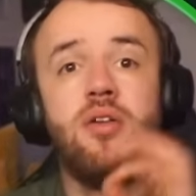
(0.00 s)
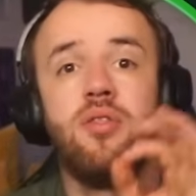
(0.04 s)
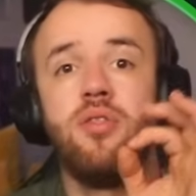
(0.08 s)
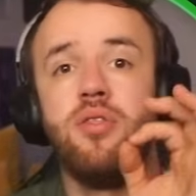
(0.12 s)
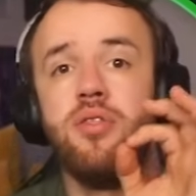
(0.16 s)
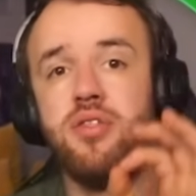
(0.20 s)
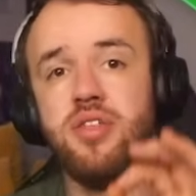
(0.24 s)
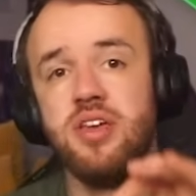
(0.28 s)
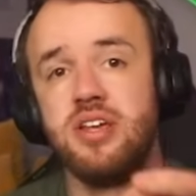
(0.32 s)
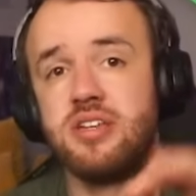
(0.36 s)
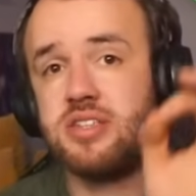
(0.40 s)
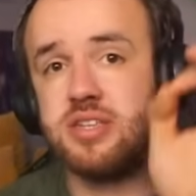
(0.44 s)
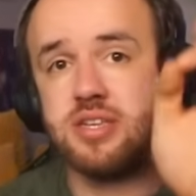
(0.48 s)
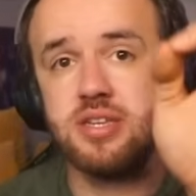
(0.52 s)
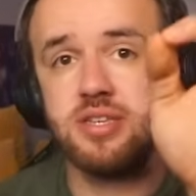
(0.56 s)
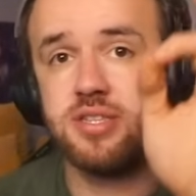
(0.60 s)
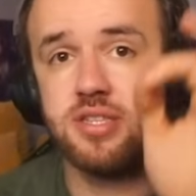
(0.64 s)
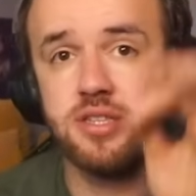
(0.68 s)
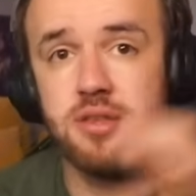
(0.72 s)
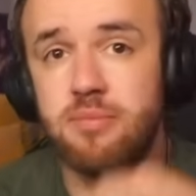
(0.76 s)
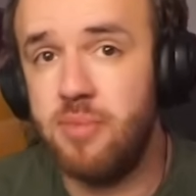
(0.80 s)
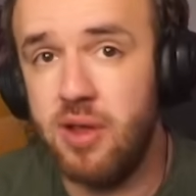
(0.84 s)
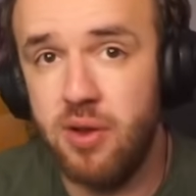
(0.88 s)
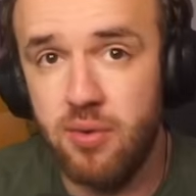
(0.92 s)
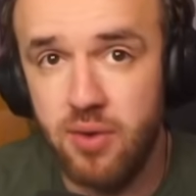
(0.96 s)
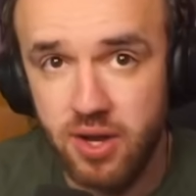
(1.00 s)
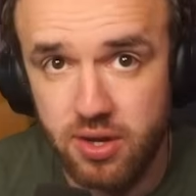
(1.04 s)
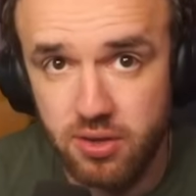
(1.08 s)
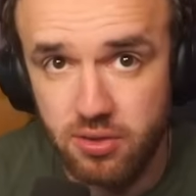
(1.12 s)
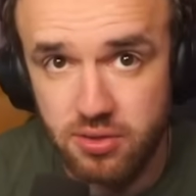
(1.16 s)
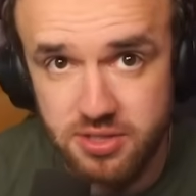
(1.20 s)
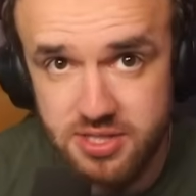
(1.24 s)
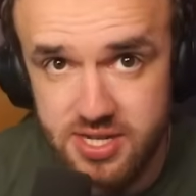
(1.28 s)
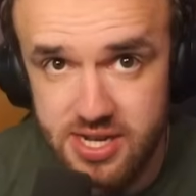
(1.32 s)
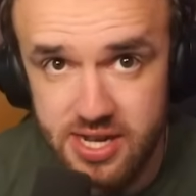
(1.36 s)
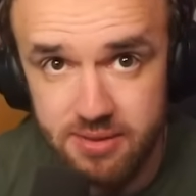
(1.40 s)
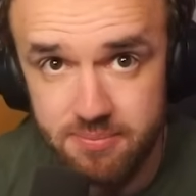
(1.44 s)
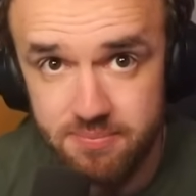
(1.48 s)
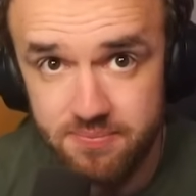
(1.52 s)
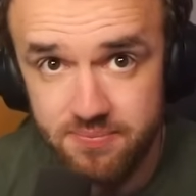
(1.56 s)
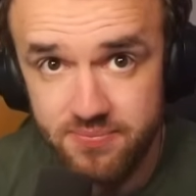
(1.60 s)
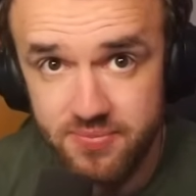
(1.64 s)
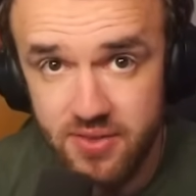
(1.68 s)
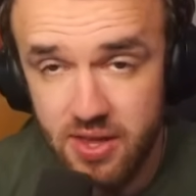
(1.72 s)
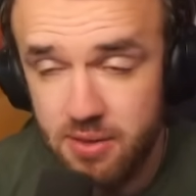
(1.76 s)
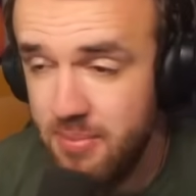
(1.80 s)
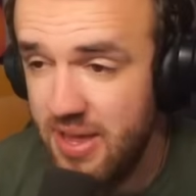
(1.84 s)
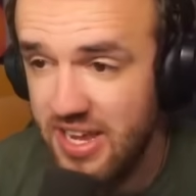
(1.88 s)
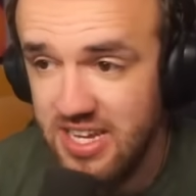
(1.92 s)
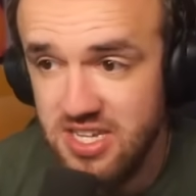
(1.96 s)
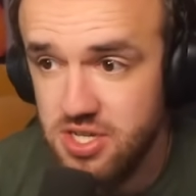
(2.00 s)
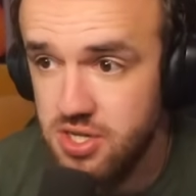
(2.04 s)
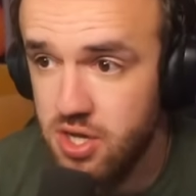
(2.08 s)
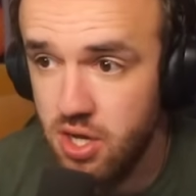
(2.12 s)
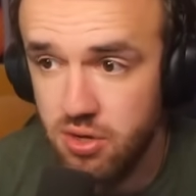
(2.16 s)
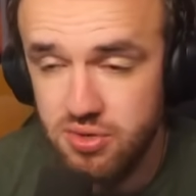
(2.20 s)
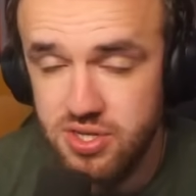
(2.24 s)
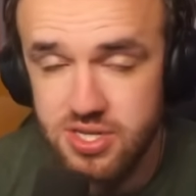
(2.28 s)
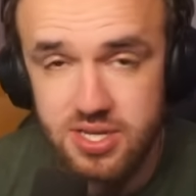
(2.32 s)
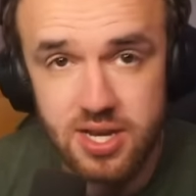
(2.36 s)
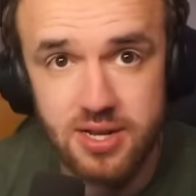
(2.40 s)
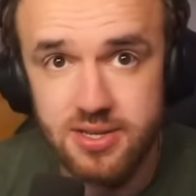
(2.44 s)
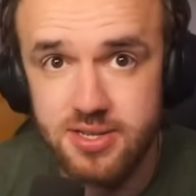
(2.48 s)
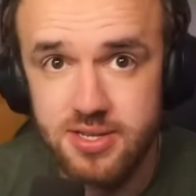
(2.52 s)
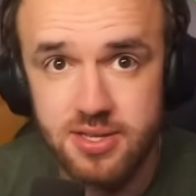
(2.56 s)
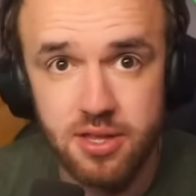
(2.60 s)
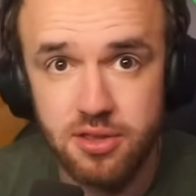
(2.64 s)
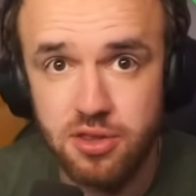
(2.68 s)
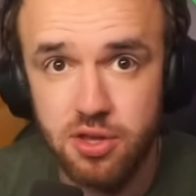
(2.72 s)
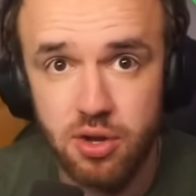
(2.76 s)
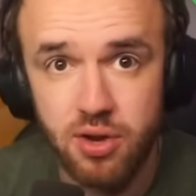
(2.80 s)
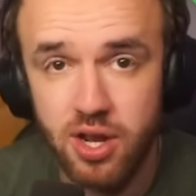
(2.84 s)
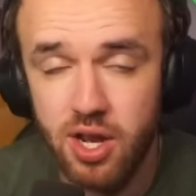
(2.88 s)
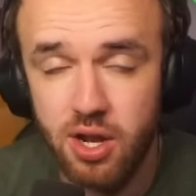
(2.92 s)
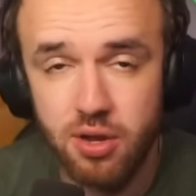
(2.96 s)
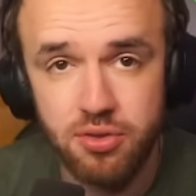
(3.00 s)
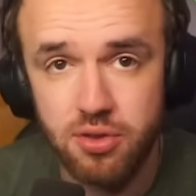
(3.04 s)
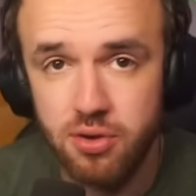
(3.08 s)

This is the miracle team. It makes no sense that they're here.